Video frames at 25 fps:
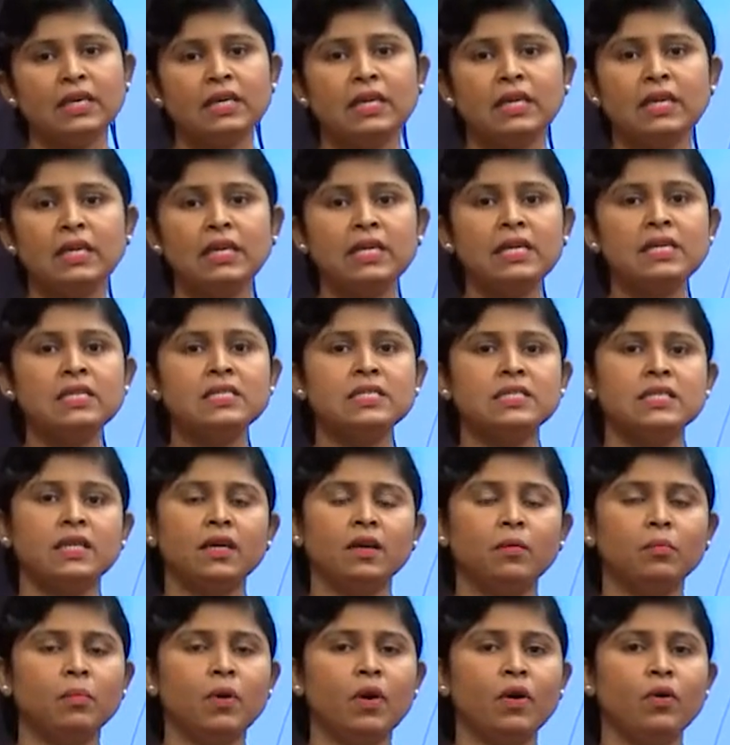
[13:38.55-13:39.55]
is
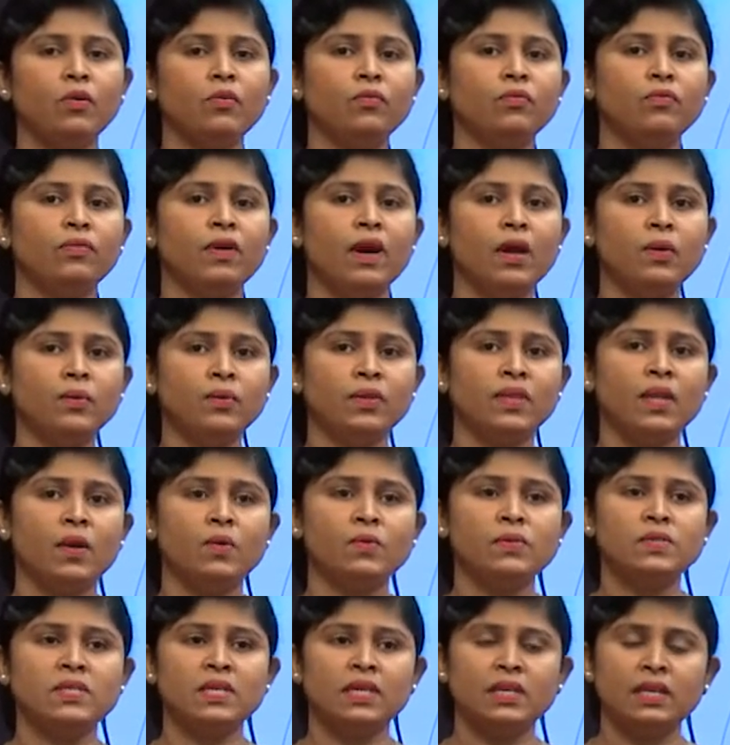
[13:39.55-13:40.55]
about
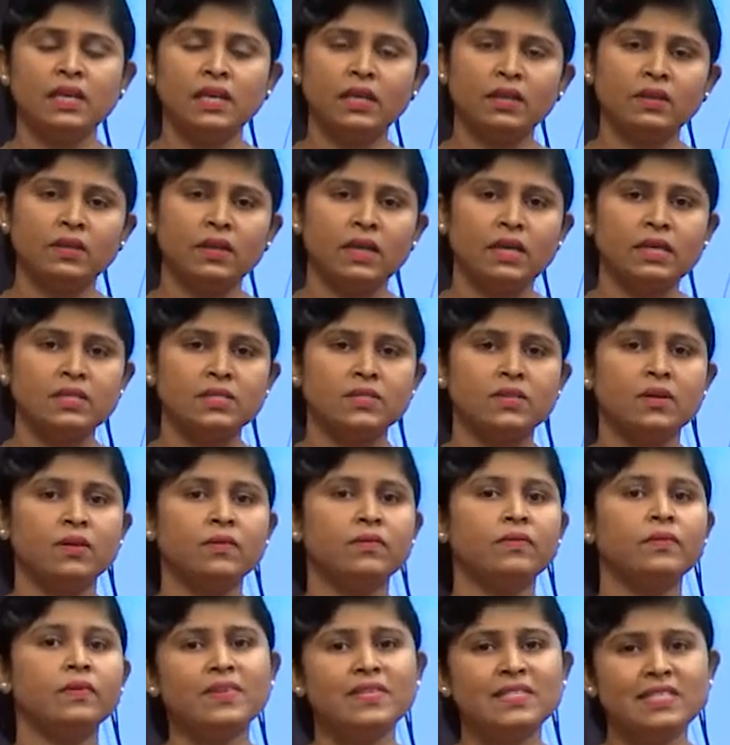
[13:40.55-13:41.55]
5000 degrees of
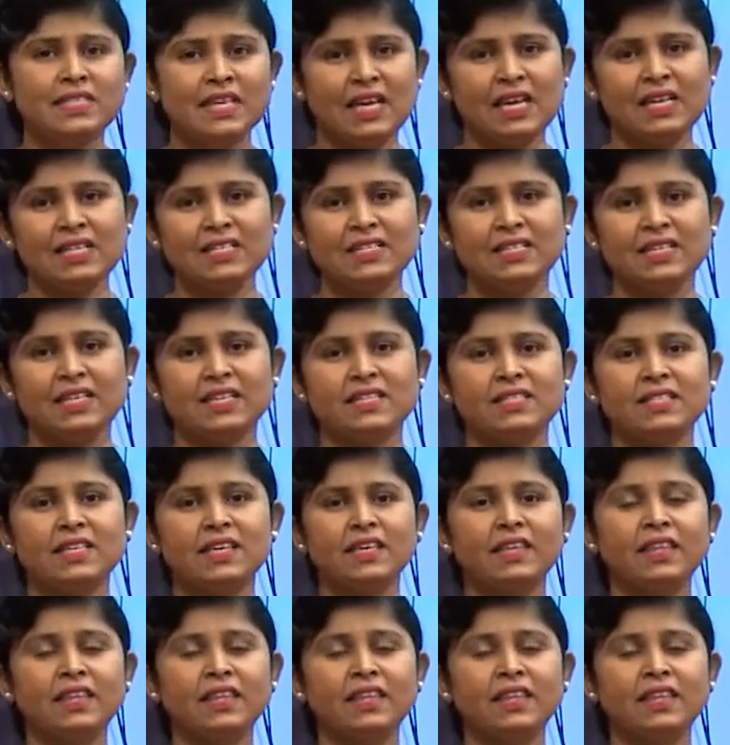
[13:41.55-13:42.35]
Celsius.